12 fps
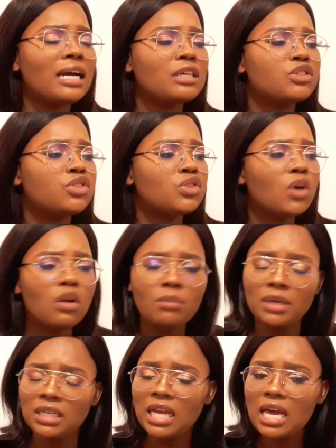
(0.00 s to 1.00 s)

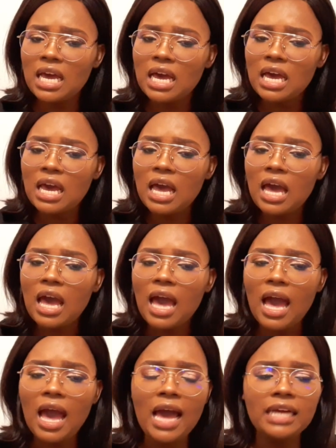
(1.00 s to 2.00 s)
Solomon,
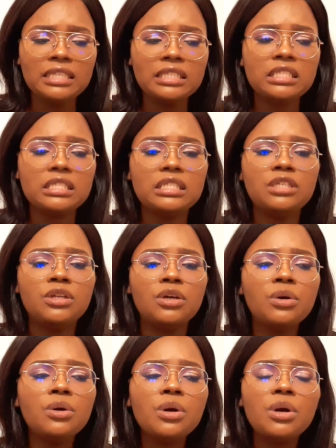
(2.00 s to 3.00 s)
and you know,